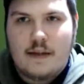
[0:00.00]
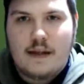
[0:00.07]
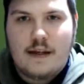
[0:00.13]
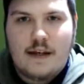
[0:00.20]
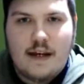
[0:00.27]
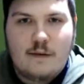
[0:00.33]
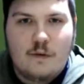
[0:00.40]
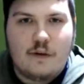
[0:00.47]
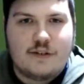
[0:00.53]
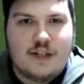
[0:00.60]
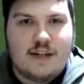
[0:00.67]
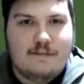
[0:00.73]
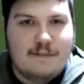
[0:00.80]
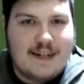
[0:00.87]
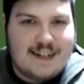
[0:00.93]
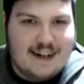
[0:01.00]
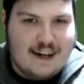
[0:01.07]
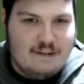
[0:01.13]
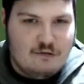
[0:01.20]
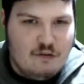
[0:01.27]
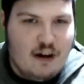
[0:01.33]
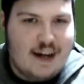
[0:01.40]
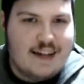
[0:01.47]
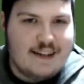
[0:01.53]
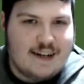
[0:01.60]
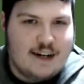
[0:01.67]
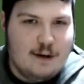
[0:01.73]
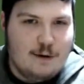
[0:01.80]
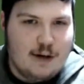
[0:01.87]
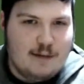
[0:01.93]
Was admittedly right in the
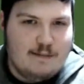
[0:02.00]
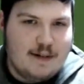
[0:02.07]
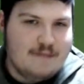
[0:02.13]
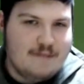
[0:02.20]
corner, but